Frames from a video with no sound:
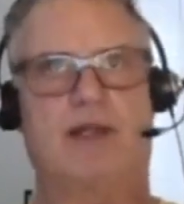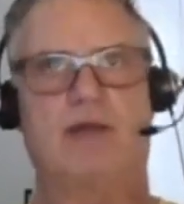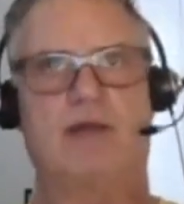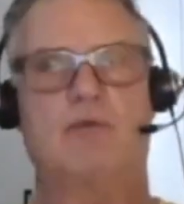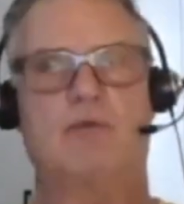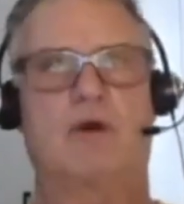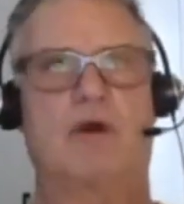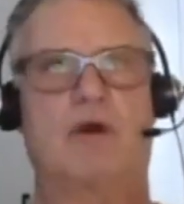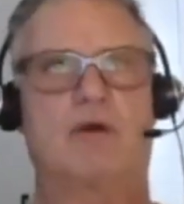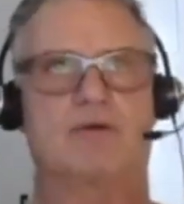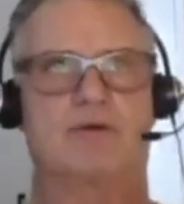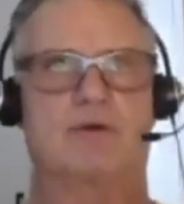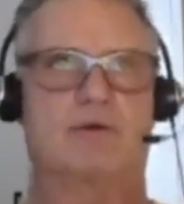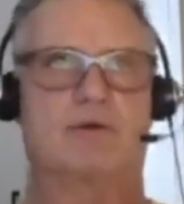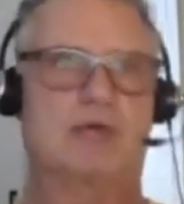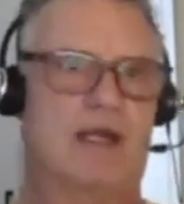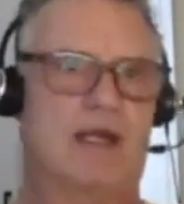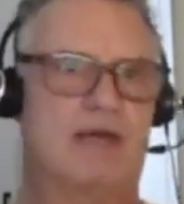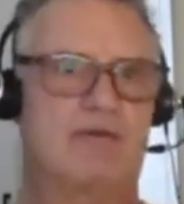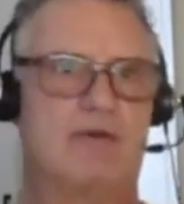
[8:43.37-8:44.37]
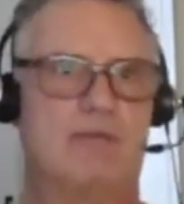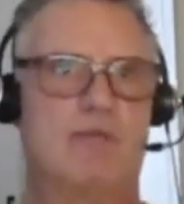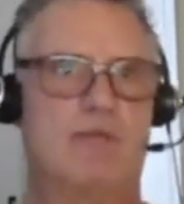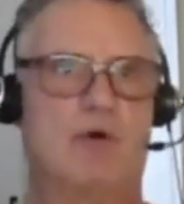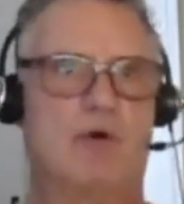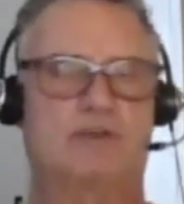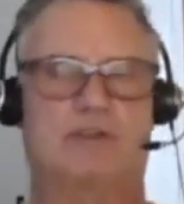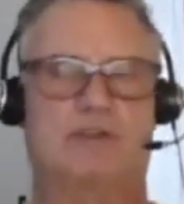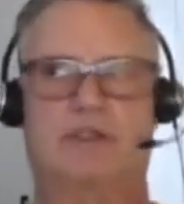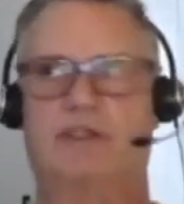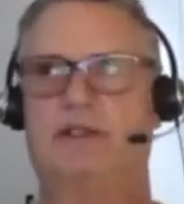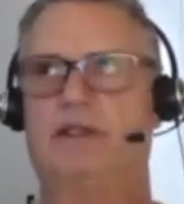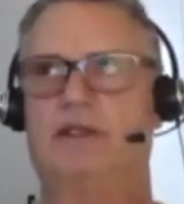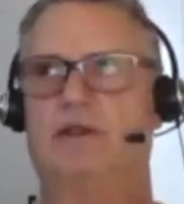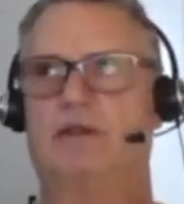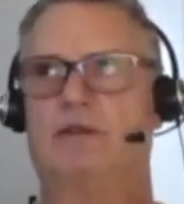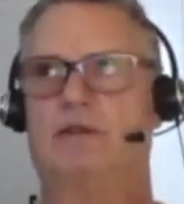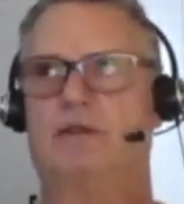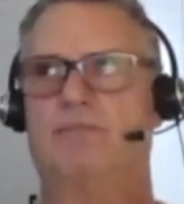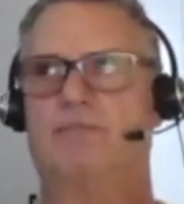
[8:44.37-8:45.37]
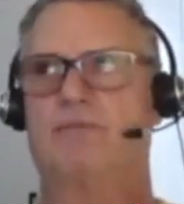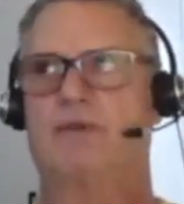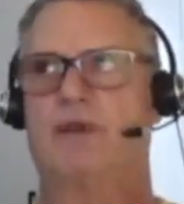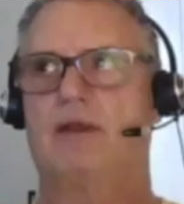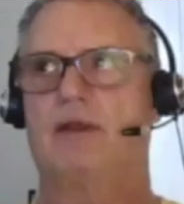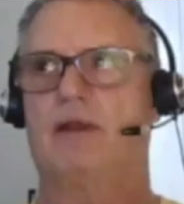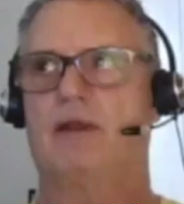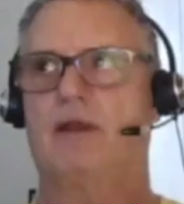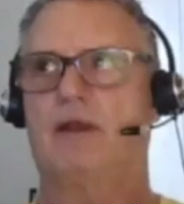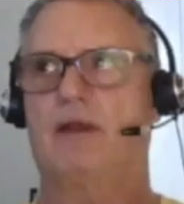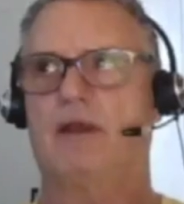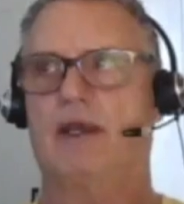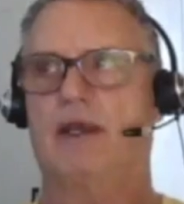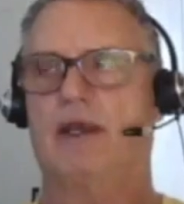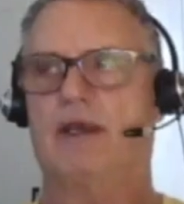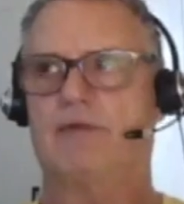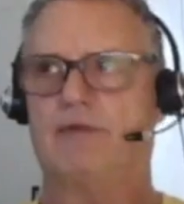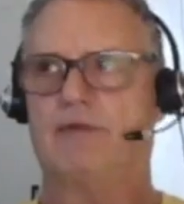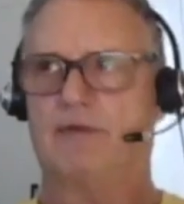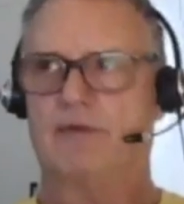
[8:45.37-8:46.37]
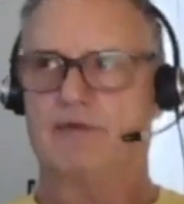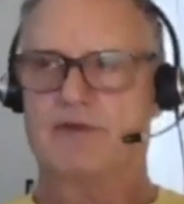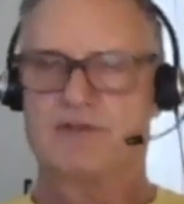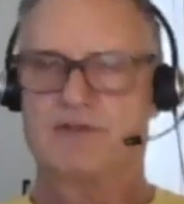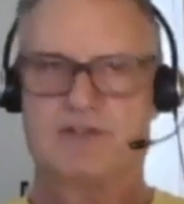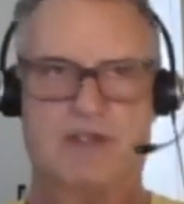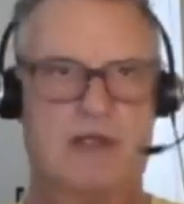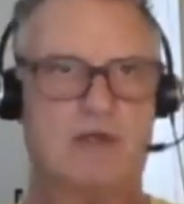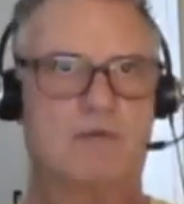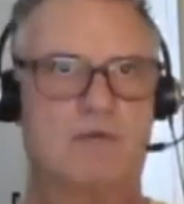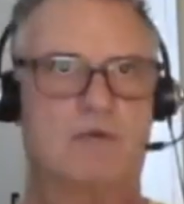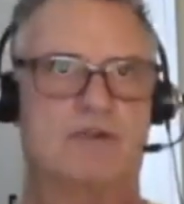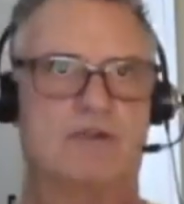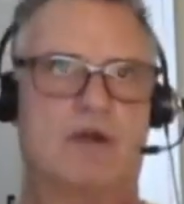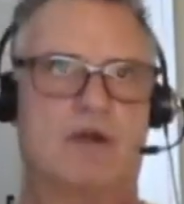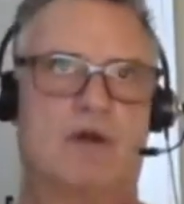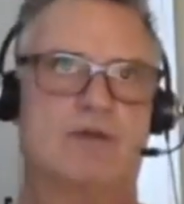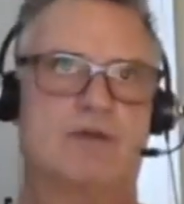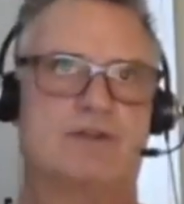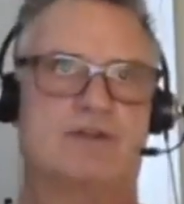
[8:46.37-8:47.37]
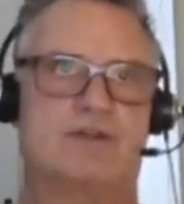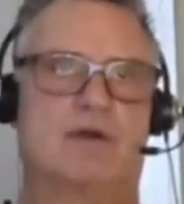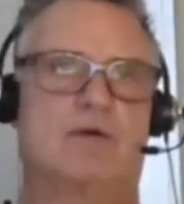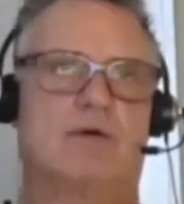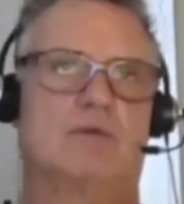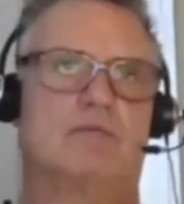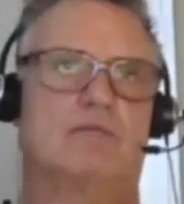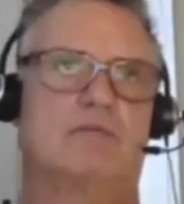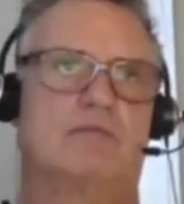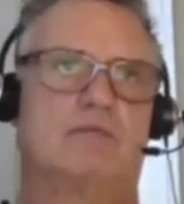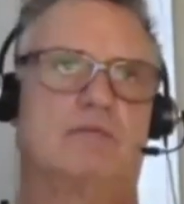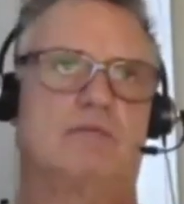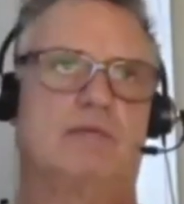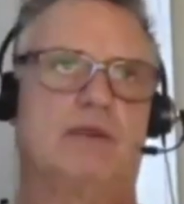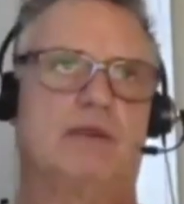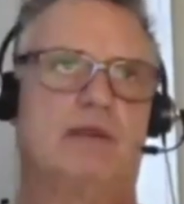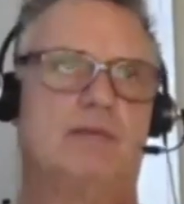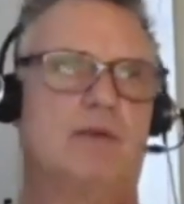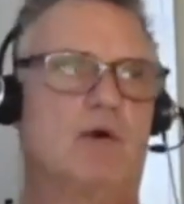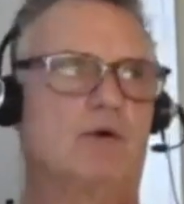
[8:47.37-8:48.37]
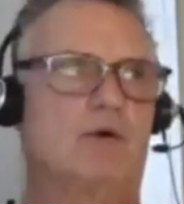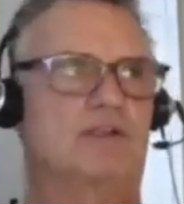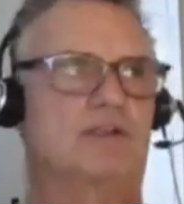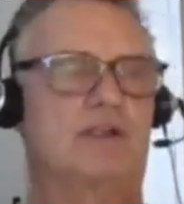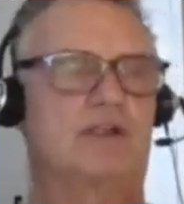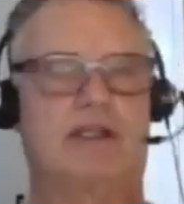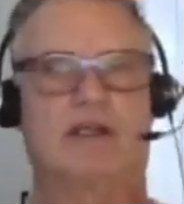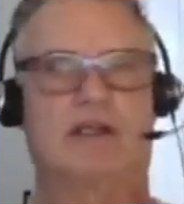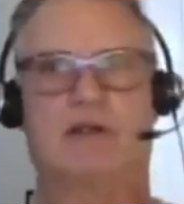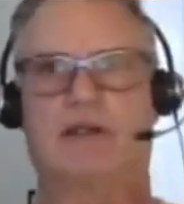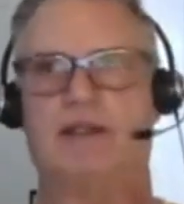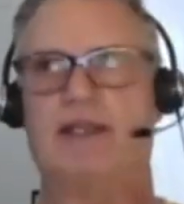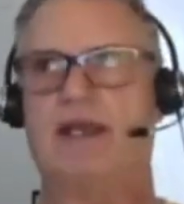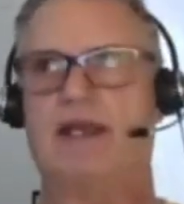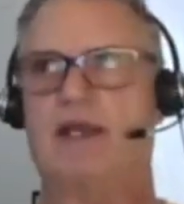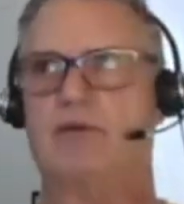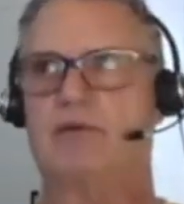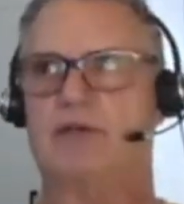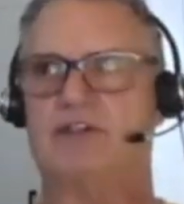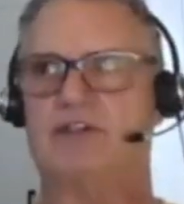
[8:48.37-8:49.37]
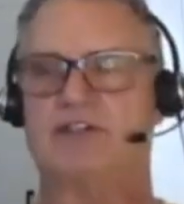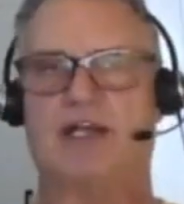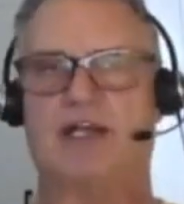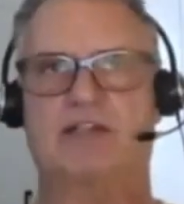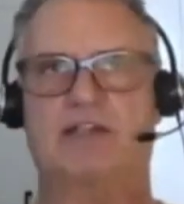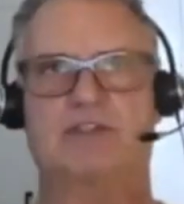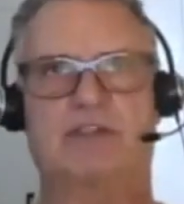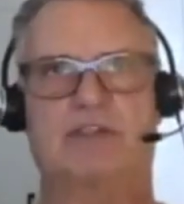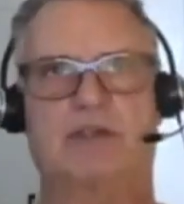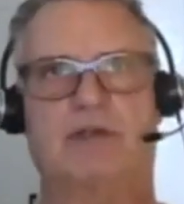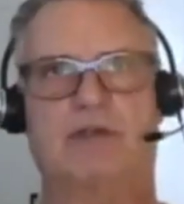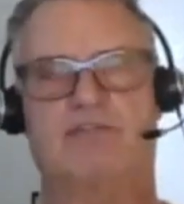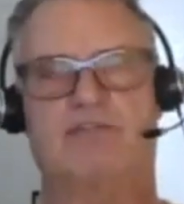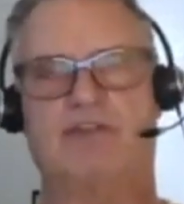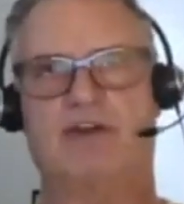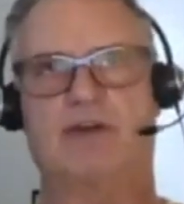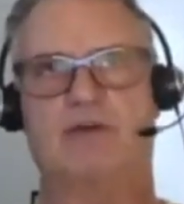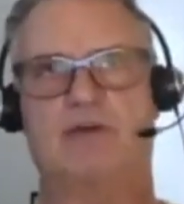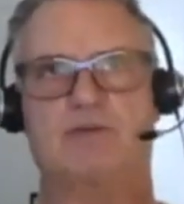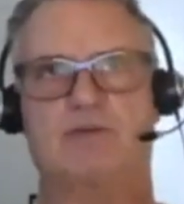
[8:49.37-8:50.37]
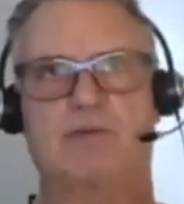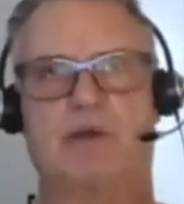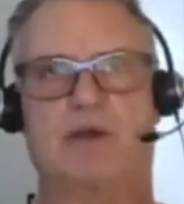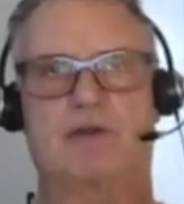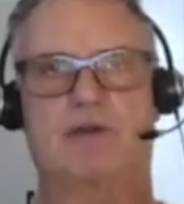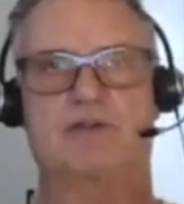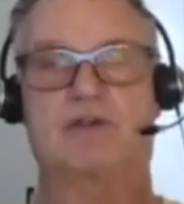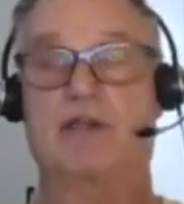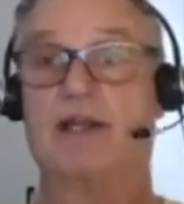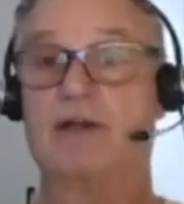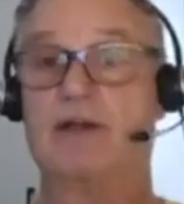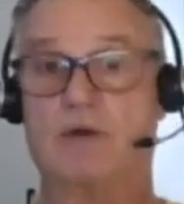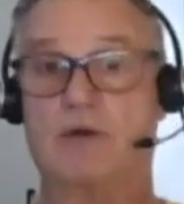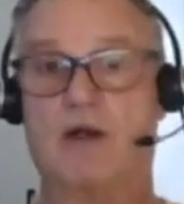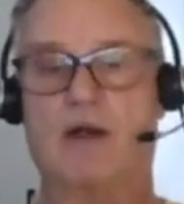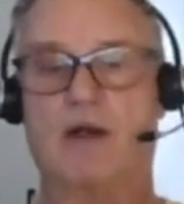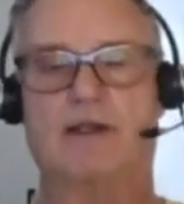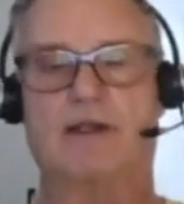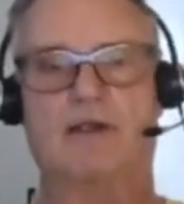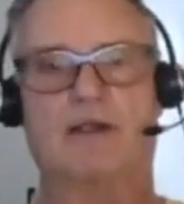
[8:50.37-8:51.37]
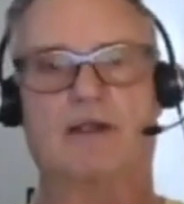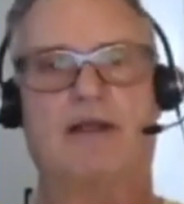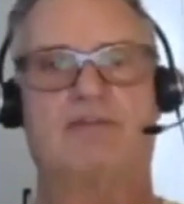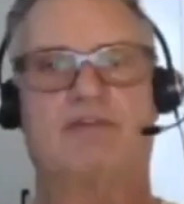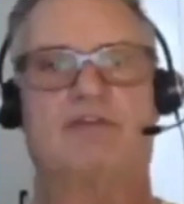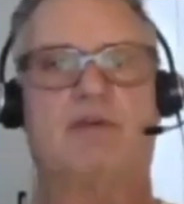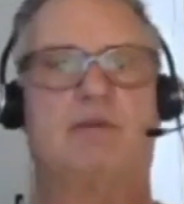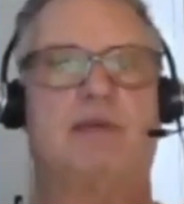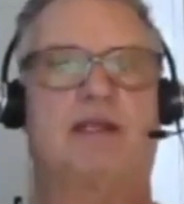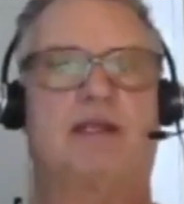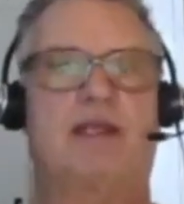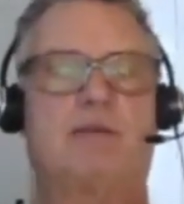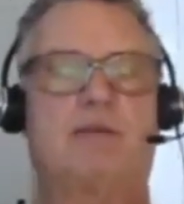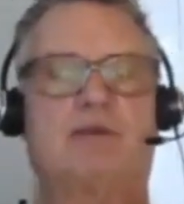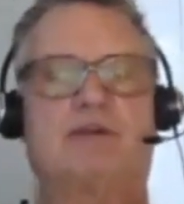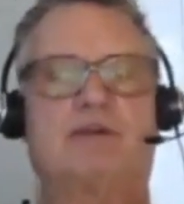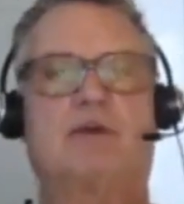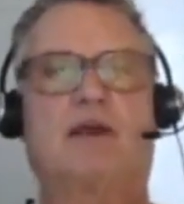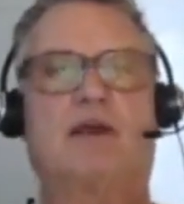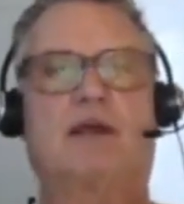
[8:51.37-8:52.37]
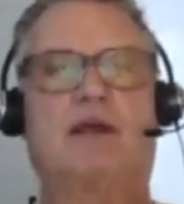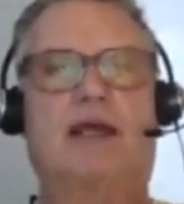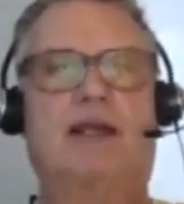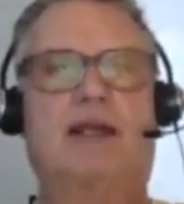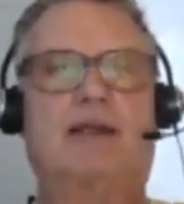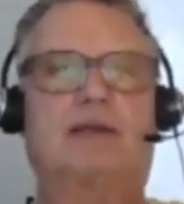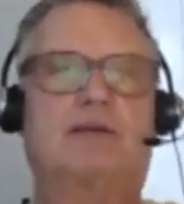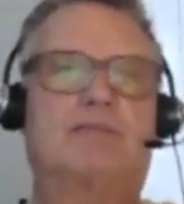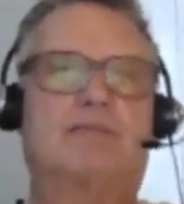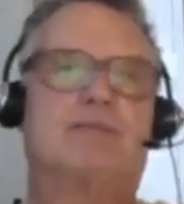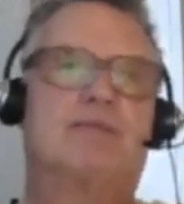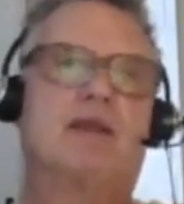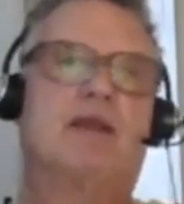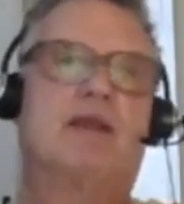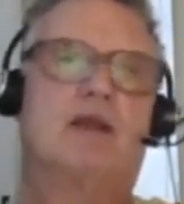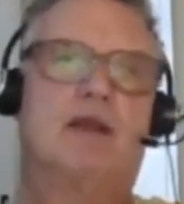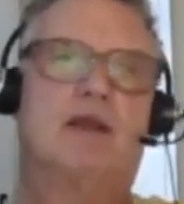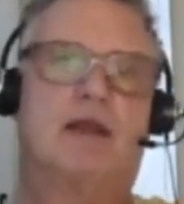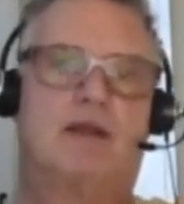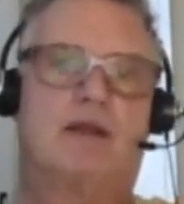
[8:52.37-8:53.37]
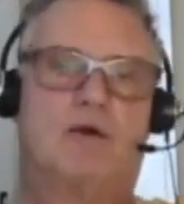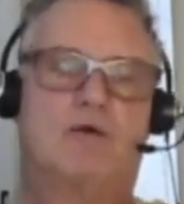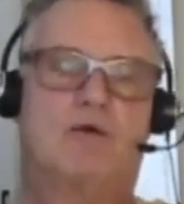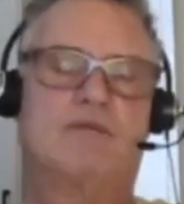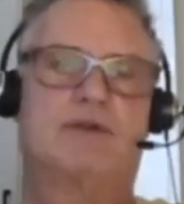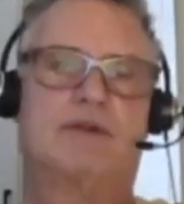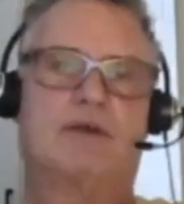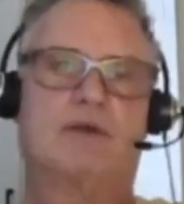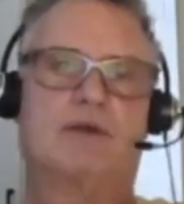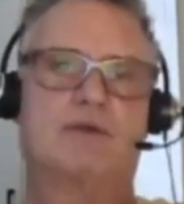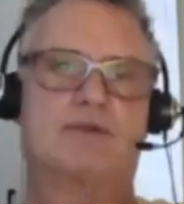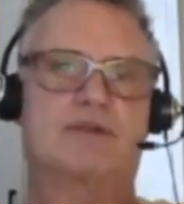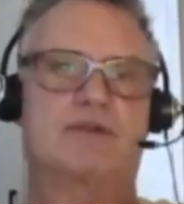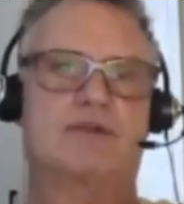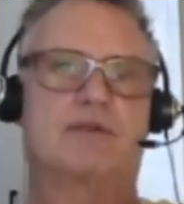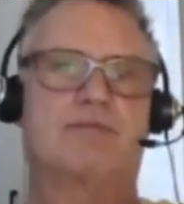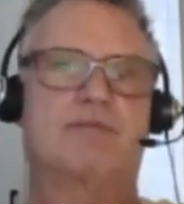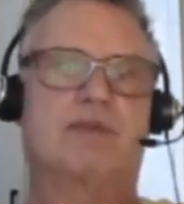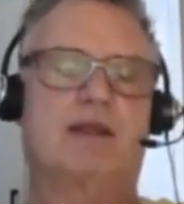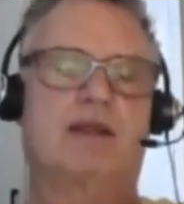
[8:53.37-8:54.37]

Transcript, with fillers: They were also kind of emotionally ill. And then the son was also emotionally ill. He had rejection and fear spirits. Later on in life, he became a drug addict and overdosed.